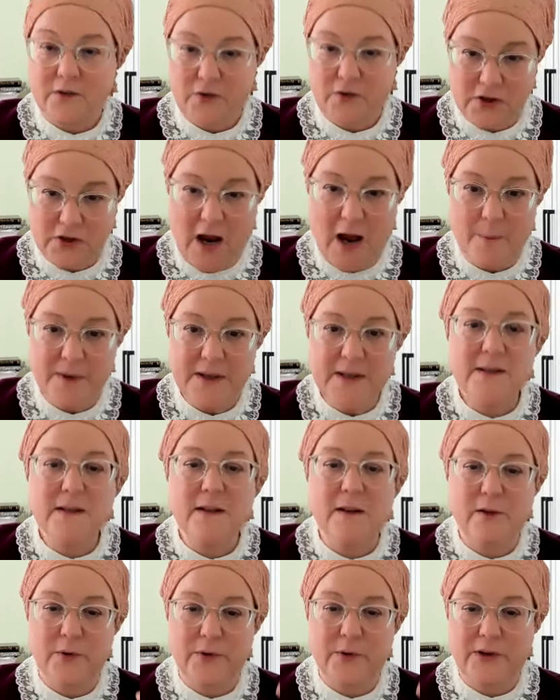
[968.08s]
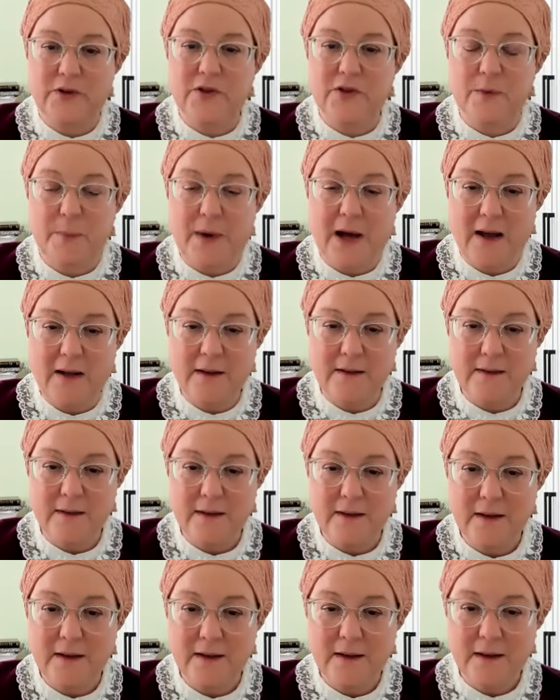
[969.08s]
Shabbos, including Shabbat,
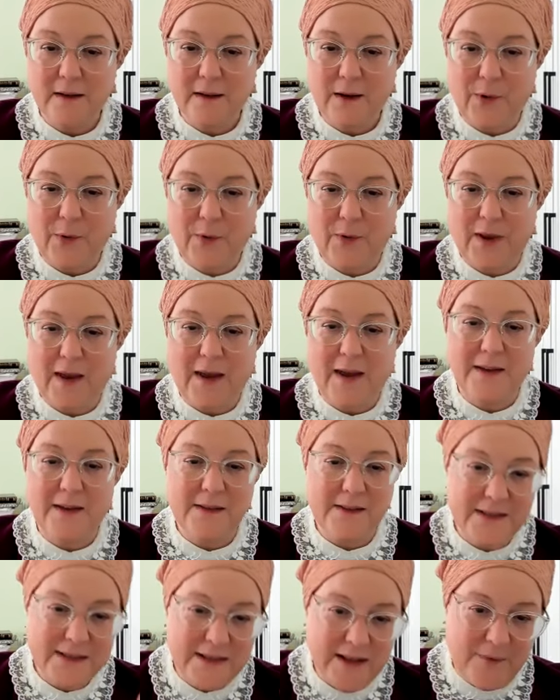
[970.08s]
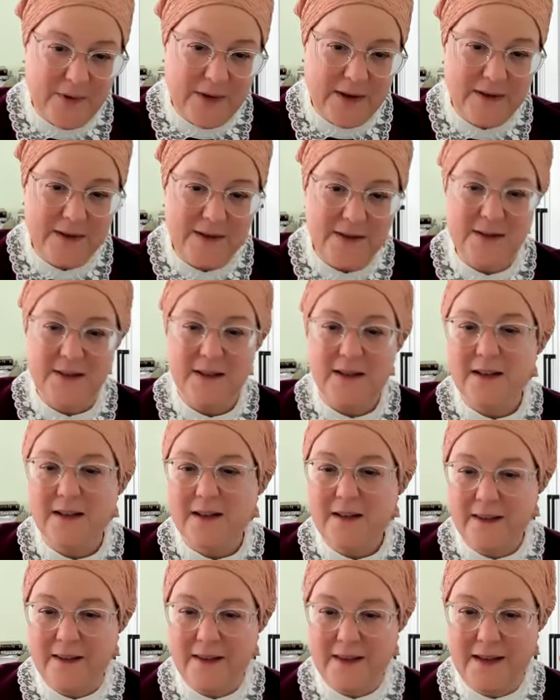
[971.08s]
okay, 7 is
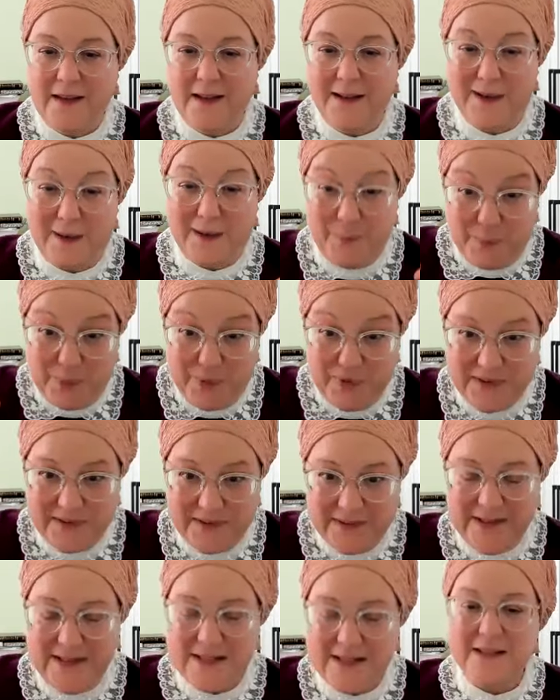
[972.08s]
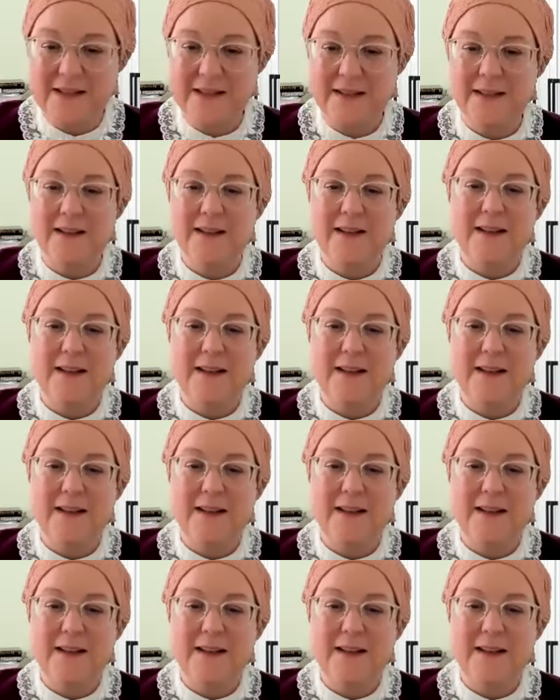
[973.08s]
the completion